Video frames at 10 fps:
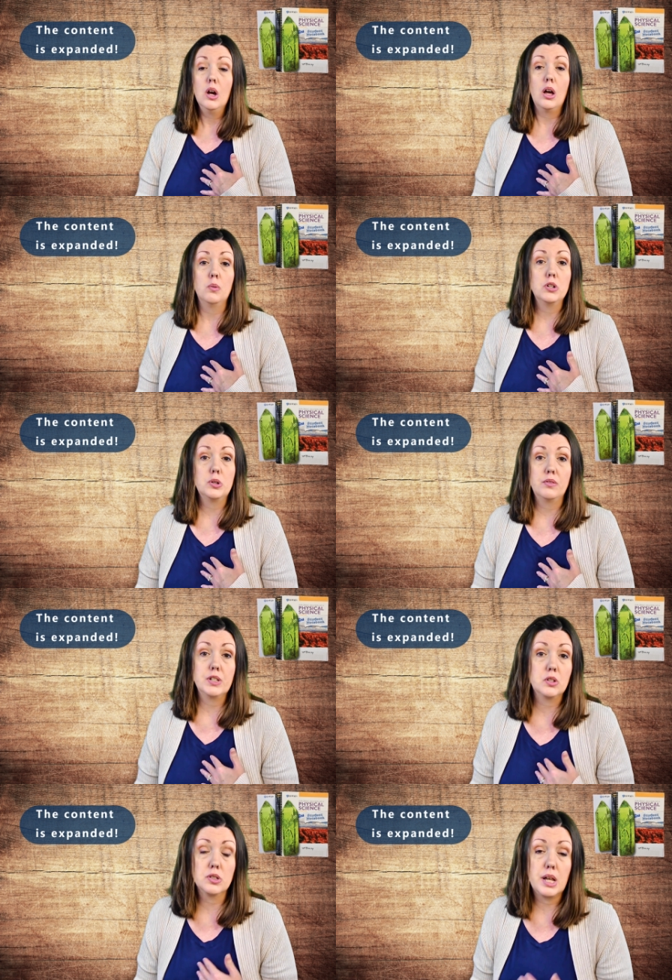We're doing
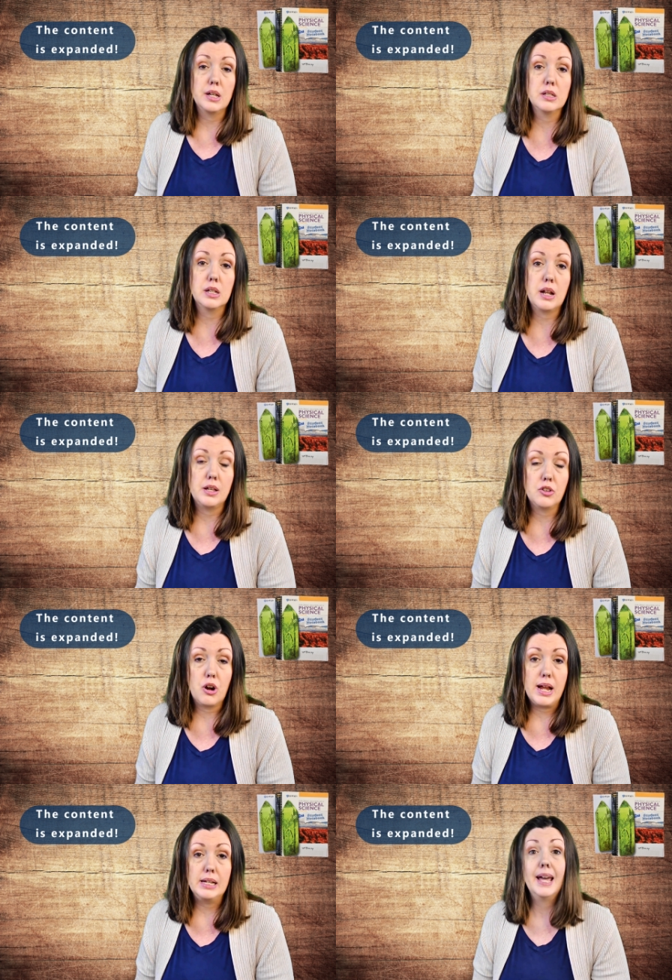physical science in 9th
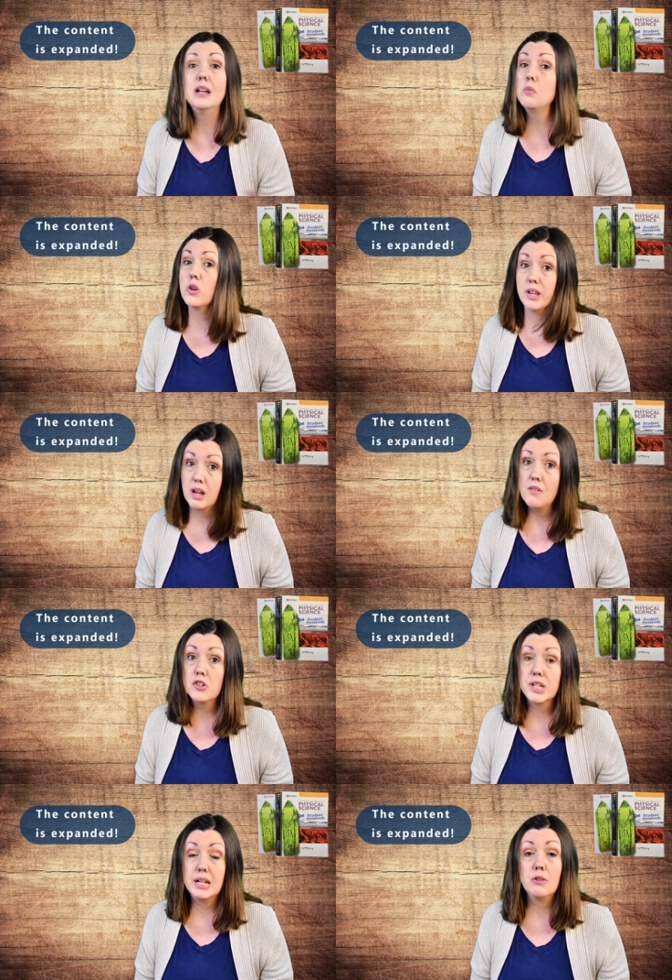grade, and it more than
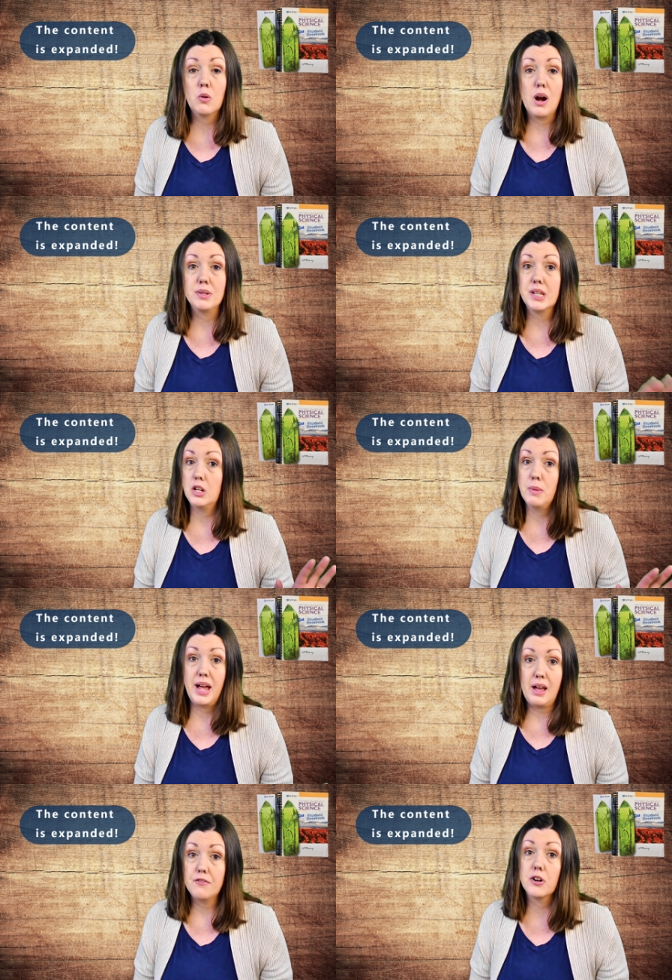covers any requirements that you might
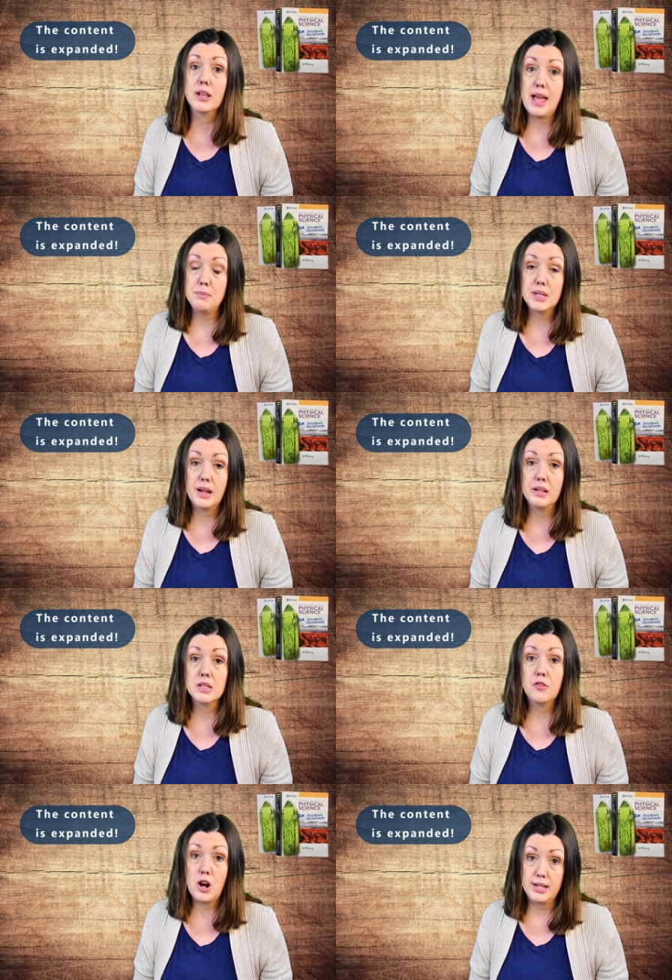have for a lab
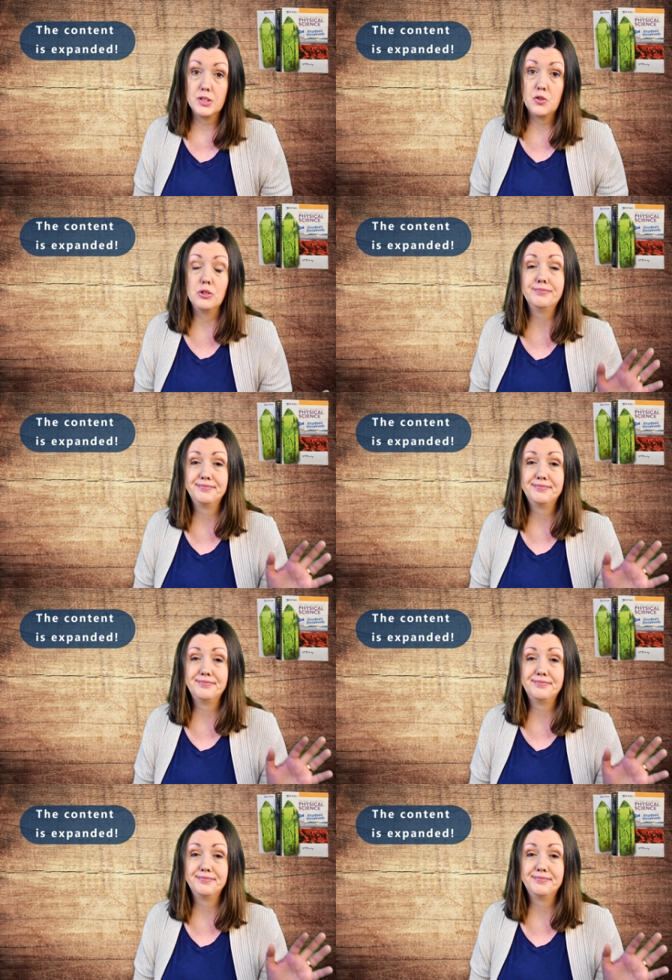science for high school.